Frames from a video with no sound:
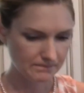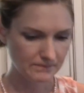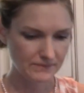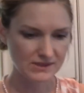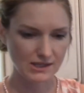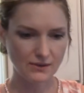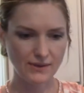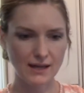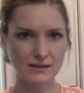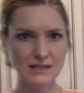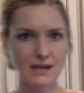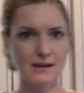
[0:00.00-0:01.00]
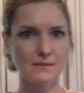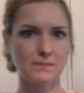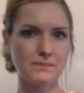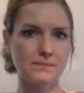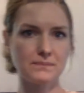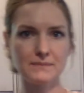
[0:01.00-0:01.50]
So that'll take,
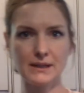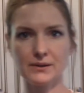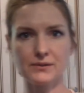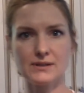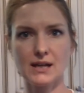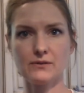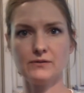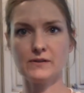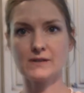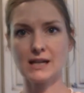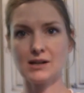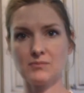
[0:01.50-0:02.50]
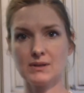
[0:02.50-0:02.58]
I don't know, 10 or 15